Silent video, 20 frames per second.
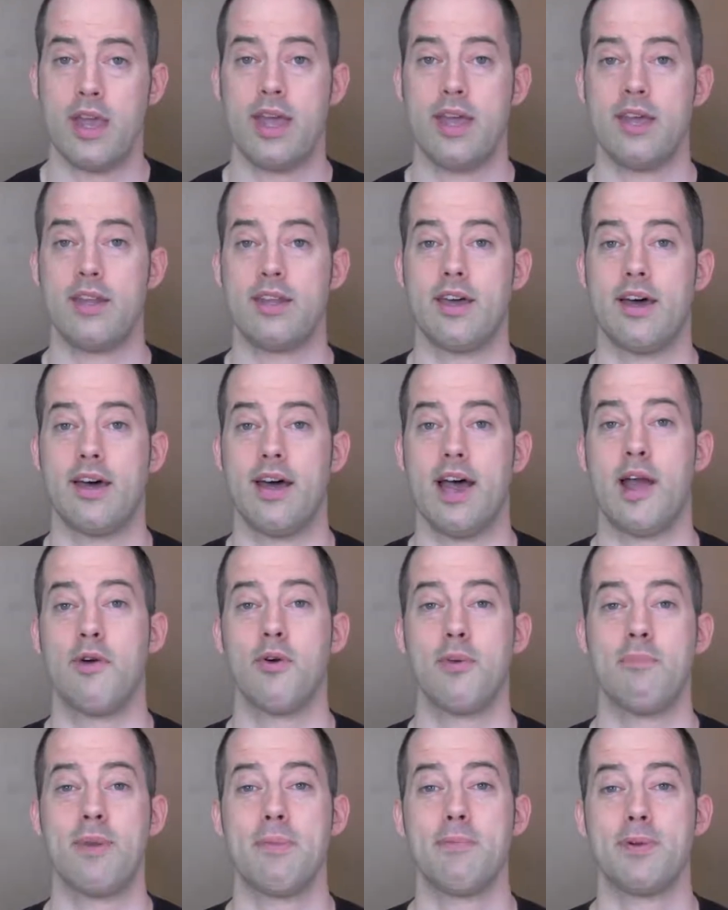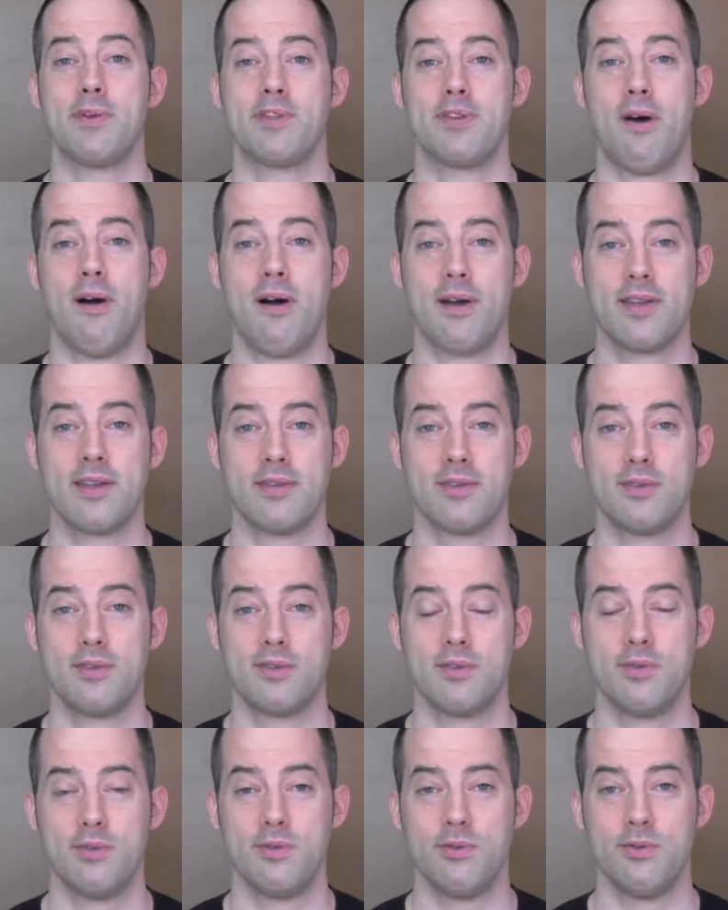and uh, I remember talking
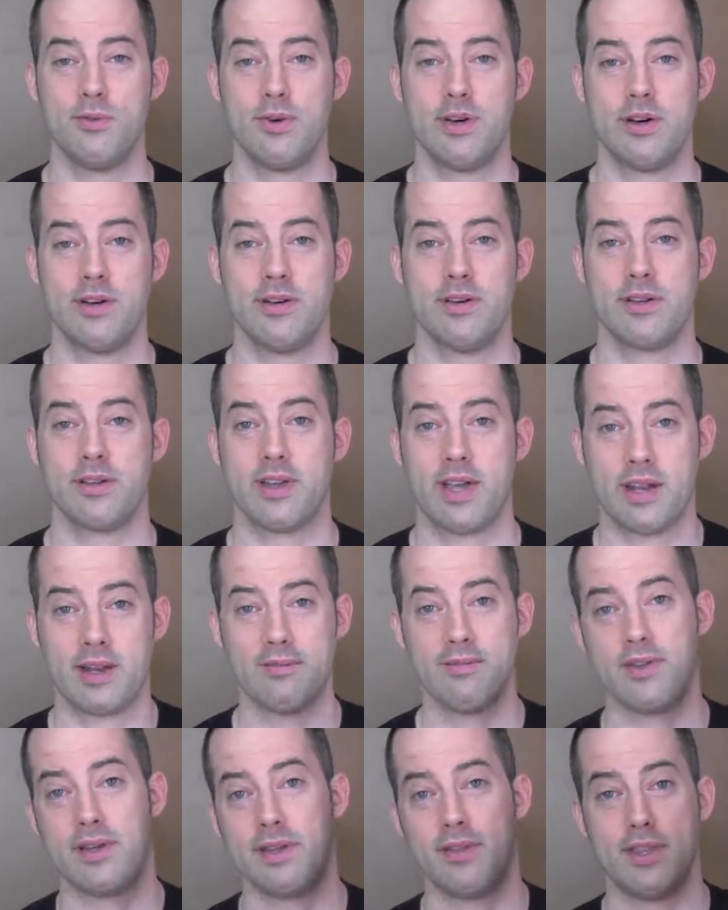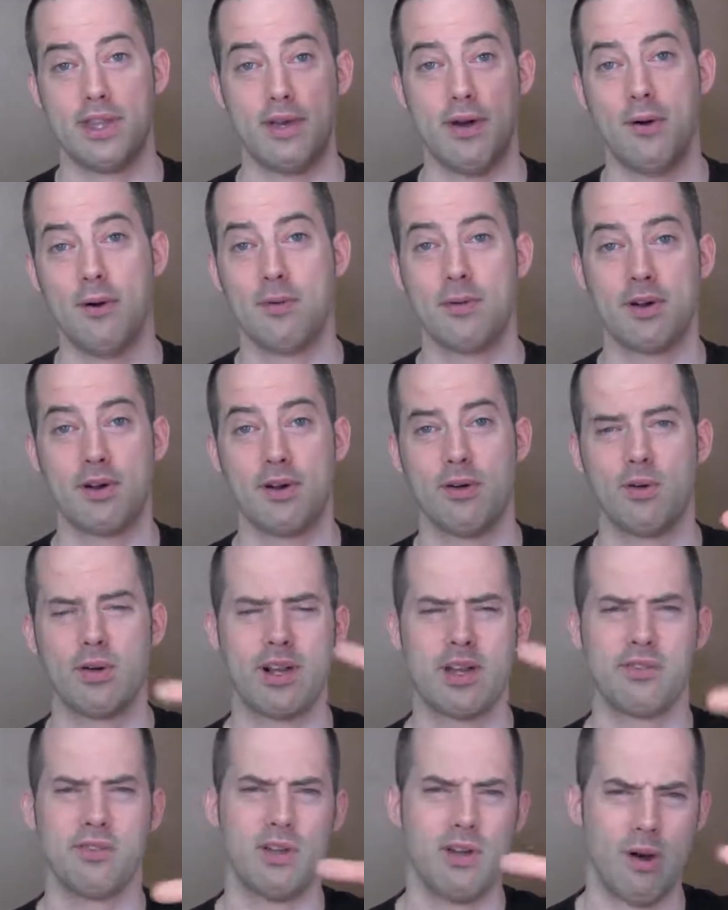to uh, kind of like the owner, or
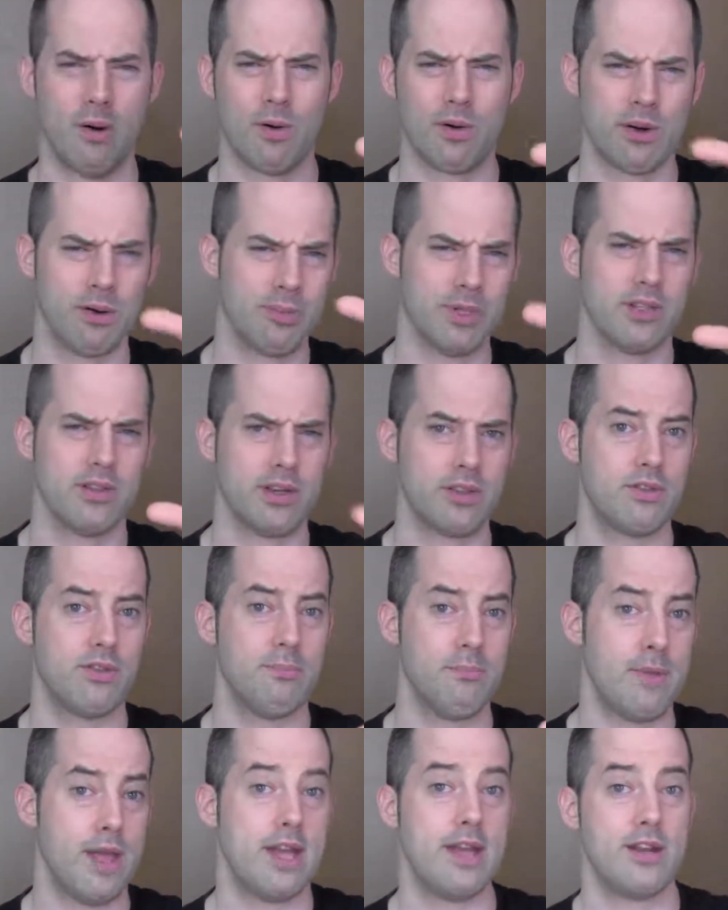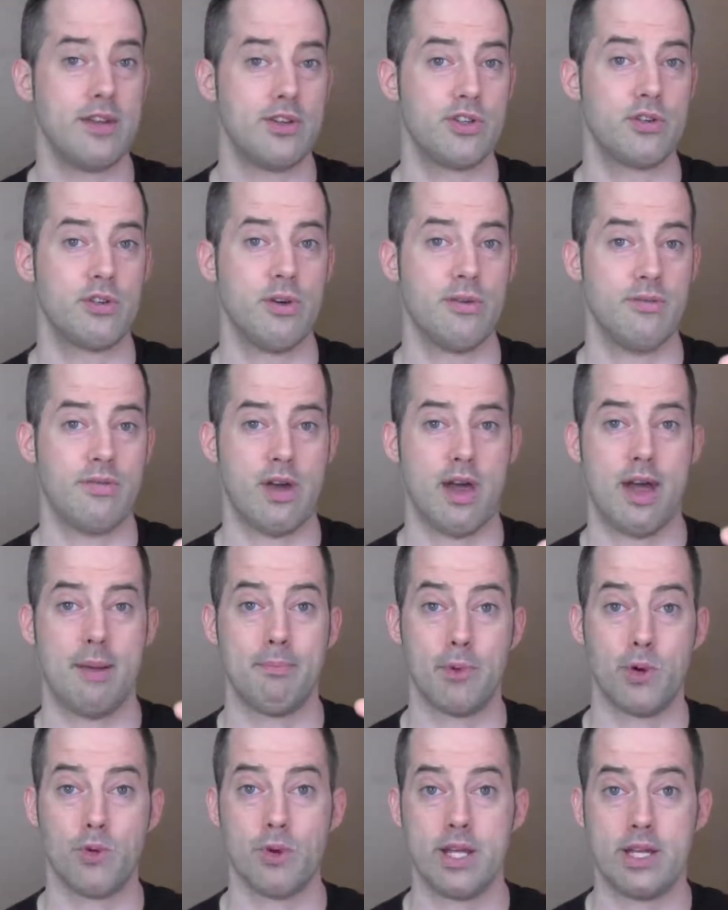well, not the owner, but like the manager of
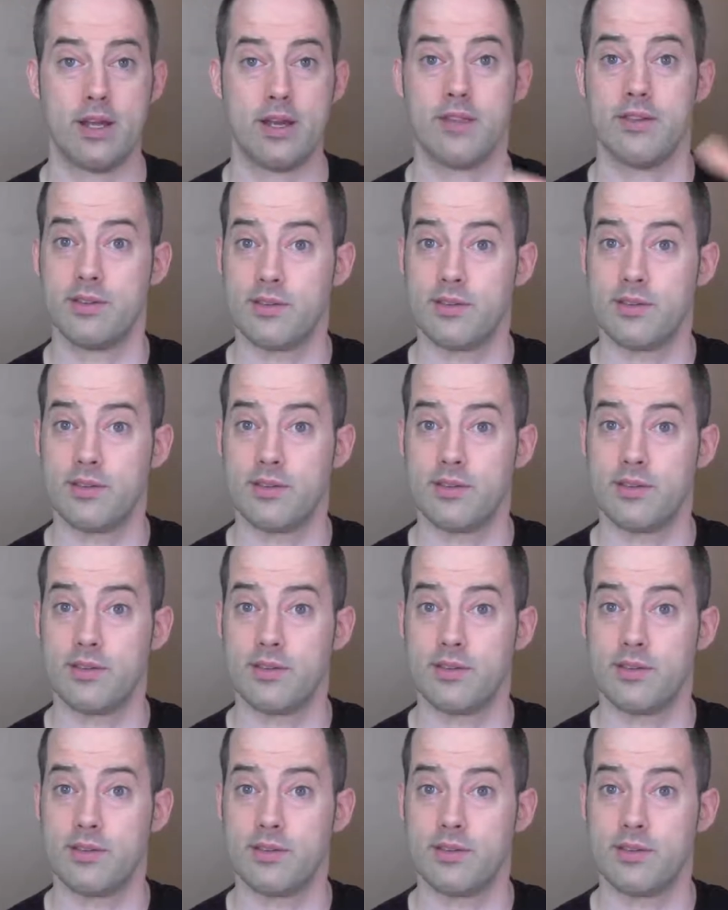that marina.